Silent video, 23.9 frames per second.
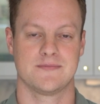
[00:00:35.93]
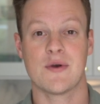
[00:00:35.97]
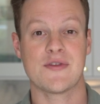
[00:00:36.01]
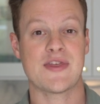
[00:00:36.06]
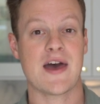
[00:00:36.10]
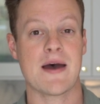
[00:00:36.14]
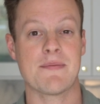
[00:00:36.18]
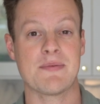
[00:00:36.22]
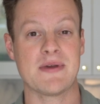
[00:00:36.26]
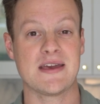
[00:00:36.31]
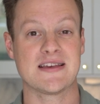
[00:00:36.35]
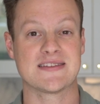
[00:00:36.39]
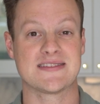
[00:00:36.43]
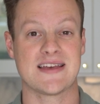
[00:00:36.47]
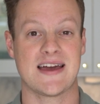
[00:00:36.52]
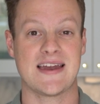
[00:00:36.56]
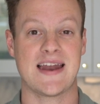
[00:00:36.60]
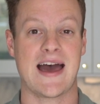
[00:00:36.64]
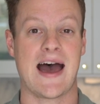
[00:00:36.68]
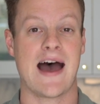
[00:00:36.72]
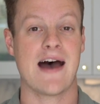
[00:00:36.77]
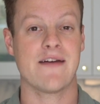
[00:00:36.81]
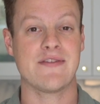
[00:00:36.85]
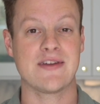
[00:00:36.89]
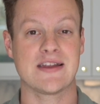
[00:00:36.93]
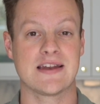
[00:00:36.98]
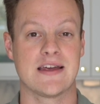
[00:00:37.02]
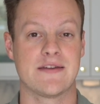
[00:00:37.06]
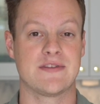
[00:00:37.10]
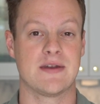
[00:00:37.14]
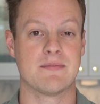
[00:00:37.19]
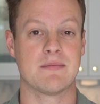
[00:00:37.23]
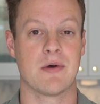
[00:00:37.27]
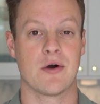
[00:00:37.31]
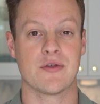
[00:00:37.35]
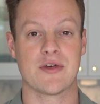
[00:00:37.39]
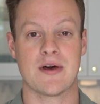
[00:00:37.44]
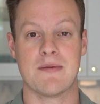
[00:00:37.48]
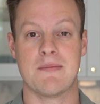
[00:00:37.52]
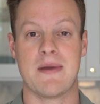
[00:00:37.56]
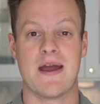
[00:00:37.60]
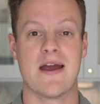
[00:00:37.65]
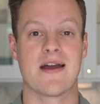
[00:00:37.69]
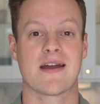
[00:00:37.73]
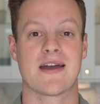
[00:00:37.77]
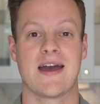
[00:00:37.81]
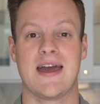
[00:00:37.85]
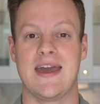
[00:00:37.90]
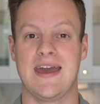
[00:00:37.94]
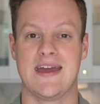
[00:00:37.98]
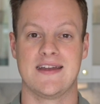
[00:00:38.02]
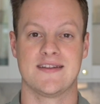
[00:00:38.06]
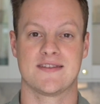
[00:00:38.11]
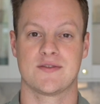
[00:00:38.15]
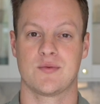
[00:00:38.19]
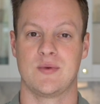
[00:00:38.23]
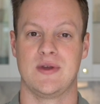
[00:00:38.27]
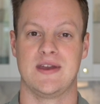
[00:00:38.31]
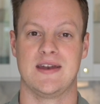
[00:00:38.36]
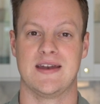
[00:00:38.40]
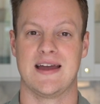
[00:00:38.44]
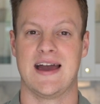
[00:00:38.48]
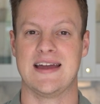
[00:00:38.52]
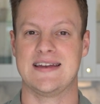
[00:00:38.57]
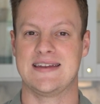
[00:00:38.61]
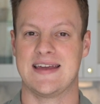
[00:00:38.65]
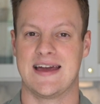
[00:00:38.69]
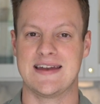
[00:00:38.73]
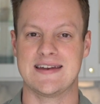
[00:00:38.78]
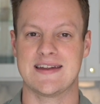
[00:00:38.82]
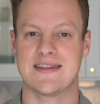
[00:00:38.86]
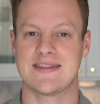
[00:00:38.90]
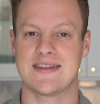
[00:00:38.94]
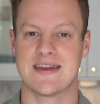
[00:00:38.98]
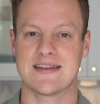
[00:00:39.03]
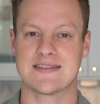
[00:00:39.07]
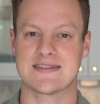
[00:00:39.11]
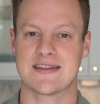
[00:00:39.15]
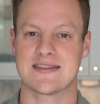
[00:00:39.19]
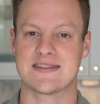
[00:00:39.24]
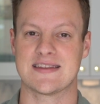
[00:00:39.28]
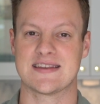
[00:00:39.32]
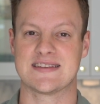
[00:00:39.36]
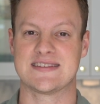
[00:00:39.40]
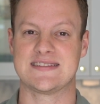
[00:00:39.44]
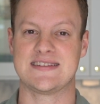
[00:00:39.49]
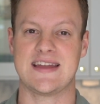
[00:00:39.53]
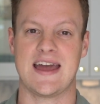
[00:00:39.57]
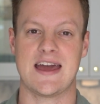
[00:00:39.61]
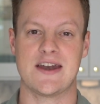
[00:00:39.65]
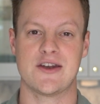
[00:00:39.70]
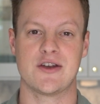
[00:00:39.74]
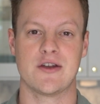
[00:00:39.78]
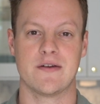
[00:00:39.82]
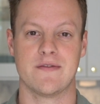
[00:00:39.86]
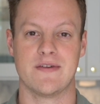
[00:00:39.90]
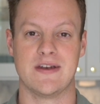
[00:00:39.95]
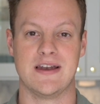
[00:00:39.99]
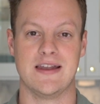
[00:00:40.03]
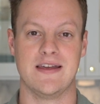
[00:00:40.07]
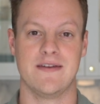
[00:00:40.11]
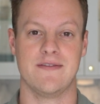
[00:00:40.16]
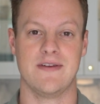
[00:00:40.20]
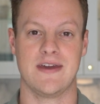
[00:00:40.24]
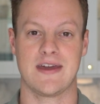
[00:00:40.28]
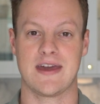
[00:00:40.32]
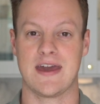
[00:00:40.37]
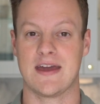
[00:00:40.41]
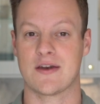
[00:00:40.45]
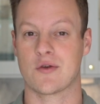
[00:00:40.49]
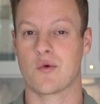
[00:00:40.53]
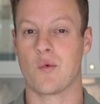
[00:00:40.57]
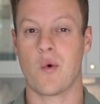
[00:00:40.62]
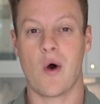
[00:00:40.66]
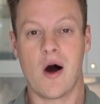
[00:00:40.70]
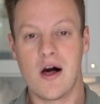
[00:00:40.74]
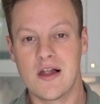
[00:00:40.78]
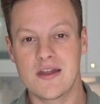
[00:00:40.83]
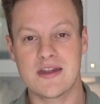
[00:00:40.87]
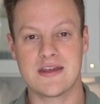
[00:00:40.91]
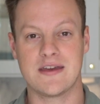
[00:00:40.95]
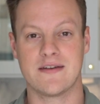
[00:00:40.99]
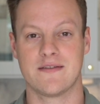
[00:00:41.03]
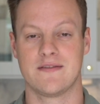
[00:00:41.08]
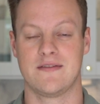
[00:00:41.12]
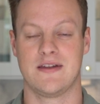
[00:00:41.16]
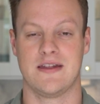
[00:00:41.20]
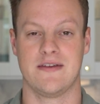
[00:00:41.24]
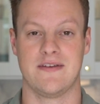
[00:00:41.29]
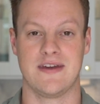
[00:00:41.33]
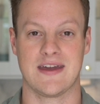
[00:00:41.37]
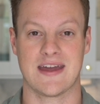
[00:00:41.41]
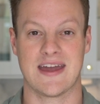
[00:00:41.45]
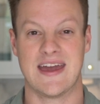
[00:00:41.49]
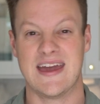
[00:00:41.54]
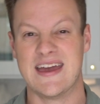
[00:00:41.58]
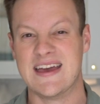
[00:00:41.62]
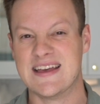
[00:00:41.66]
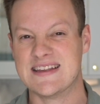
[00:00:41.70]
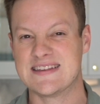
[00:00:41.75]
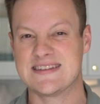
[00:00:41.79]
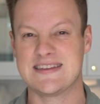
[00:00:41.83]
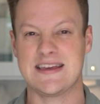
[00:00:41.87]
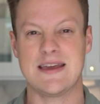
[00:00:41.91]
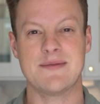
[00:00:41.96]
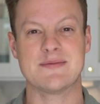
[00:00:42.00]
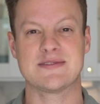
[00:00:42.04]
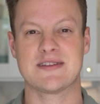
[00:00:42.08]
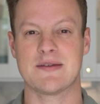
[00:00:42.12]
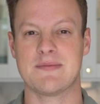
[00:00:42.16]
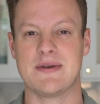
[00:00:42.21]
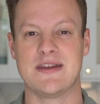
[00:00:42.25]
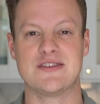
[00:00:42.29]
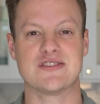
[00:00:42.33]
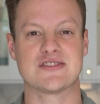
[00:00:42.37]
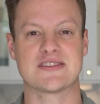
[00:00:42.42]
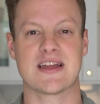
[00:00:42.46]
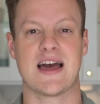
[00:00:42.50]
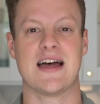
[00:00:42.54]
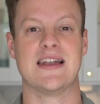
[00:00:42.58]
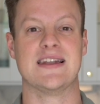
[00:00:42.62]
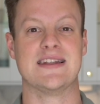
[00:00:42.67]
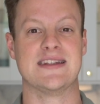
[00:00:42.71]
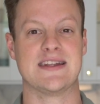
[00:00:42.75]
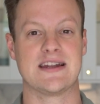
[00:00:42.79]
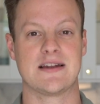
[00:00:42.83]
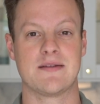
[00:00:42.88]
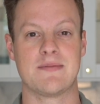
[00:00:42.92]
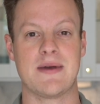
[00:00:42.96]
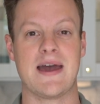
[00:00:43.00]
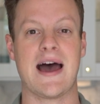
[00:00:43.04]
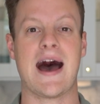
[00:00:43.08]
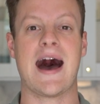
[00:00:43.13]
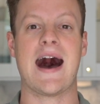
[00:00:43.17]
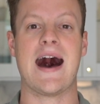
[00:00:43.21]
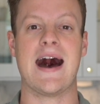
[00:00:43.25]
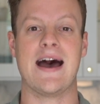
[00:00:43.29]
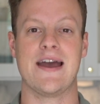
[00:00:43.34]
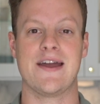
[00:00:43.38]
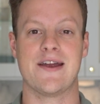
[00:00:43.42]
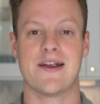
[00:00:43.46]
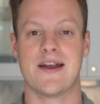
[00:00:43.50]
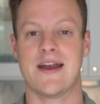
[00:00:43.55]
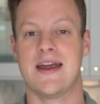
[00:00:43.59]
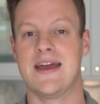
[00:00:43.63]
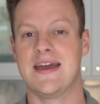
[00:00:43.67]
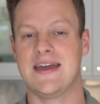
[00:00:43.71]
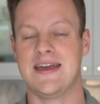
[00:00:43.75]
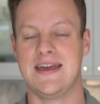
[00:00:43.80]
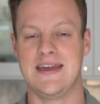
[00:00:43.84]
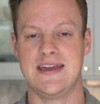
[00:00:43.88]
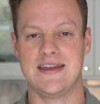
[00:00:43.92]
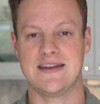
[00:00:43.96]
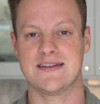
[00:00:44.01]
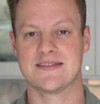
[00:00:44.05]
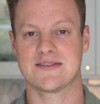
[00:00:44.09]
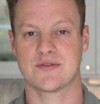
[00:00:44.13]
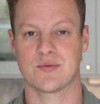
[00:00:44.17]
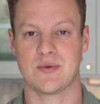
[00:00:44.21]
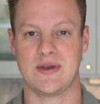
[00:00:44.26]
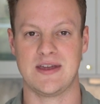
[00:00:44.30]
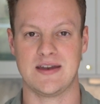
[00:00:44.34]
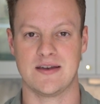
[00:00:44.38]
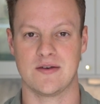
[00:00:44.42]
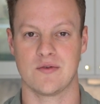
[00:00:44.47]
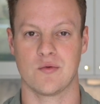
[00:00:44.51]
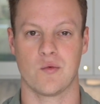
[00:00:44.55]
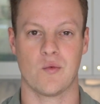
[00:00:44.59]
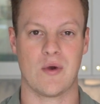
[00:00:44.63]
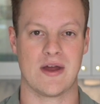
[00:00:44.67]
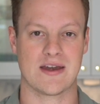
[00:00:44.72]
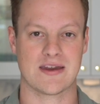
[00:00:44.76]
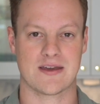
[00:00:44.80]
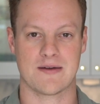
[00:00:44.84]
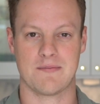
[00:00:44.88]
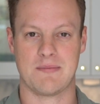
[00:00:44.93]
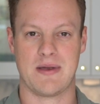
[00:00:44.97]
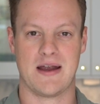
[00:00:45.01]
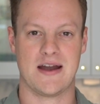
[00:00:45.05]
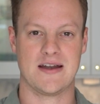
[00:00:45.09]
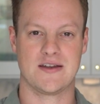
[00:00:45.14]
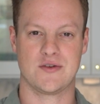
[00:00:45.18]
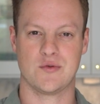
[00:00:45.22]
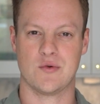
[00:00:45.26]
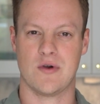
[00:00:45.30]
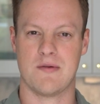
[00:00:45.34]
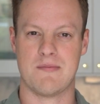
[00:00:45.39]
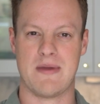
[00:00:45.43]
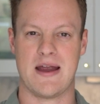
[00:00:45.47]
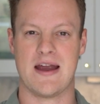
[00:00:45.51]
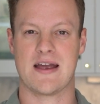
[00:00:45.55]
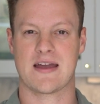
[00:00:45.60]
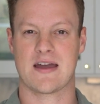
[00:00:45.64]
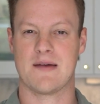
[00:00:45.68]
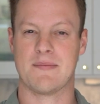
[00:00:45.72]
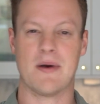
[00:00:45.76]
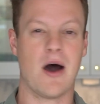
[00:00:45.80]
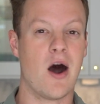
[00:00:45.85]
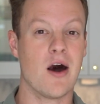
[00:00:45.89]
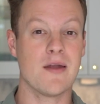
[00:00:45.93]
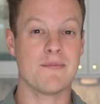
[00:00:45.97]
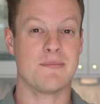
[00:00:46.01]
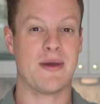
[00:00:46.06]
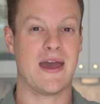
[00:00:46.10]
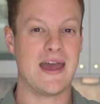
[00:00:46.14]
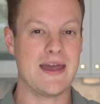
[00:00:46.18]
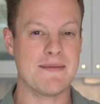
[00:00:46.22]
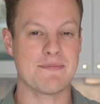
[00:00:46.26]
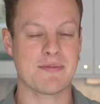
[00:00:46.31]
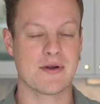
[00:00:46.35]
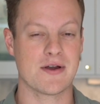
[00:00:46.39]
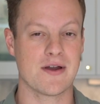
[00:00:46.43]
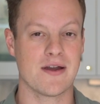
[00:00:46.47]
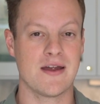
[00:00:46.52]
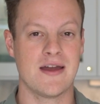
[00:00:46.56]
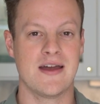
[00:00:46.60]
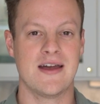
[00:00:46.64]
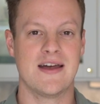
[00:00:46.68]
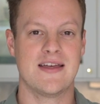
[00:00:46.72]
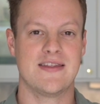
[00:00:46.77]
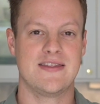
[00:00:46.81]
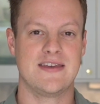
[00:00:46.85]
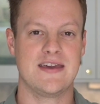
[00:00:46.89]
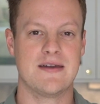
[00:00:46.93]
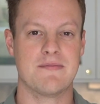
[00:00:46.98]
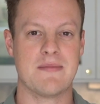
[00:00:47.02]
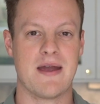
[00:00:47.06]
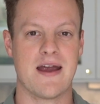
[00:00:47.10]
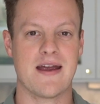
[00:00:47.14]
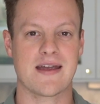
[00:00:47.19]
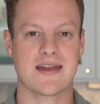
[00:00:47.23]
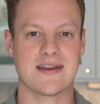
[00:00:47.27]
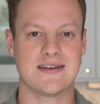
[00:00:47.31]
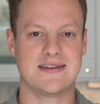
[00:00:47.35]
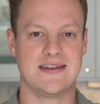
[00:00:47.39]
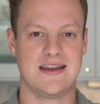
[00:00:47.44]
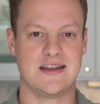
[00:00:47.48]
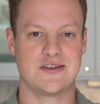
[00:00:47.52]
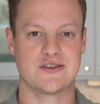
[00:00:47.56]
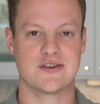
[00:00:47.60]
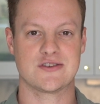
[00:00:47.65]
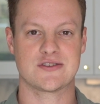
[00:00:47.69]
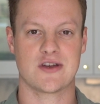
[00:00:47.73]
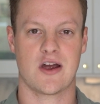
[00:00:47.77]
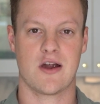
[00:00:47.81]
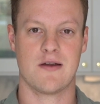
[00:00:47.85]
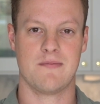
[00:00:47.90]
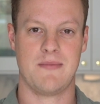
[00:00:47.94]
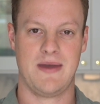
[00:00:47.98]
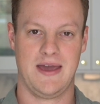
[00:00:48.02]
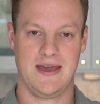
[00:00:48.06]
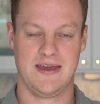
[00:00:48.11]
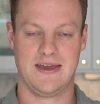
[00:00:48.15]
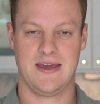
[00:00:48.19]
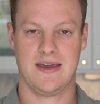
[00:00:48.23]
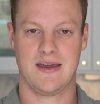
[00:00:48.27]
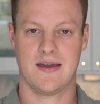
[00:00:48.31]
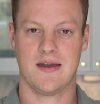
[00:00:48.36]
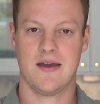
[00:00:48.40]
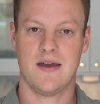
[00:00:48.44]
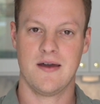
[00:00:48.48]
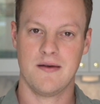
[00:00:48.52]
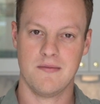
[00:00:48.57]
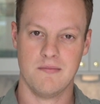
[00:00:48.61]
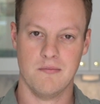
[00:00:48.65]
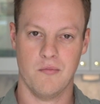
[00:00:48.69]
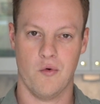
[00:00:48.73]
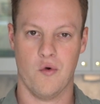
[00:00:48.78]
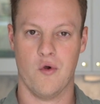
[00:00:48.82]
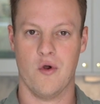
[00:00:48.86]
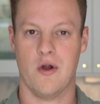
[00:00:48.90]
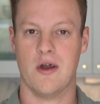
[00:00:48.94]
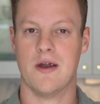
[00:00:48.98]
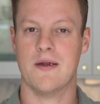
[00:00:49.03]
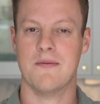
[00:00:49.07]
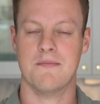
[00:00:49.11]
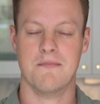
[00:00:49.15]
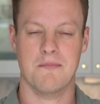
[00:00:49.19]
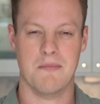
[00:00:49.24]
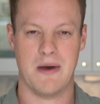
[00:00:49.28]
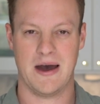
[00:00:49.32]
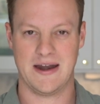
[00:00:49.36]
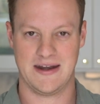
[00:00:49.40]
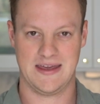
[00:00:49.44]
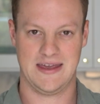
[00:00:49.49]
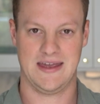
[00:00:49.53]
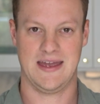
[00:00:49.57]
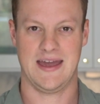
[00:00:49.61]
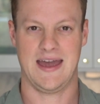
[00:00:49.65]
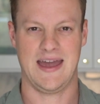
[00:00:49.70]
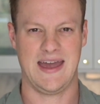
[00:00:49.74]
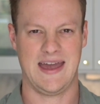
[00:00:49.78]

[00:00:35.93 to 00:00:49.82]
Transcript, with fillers: With that being said, having lived in both America and Sweden, I tend to think that the standard of living and quality of living seems to be just a little bit higher in Sweden when compared to America. But on paper, the American teachers are making more money.